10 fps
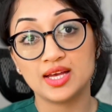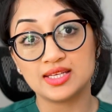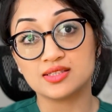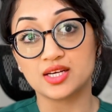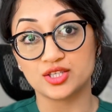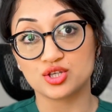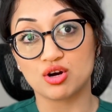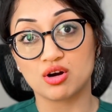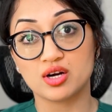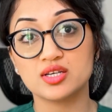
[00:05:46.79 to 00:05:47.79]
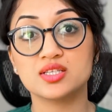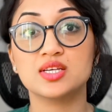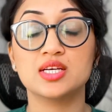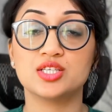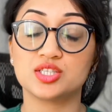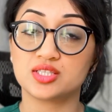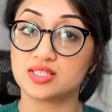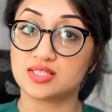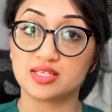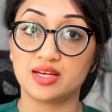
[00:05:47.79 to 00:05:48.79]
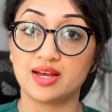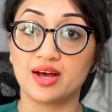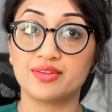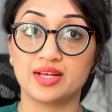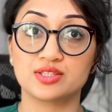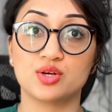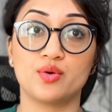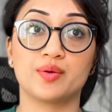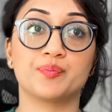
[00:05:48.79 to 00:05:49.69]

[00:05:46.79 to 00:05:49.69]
inside your heart just to see how that's going.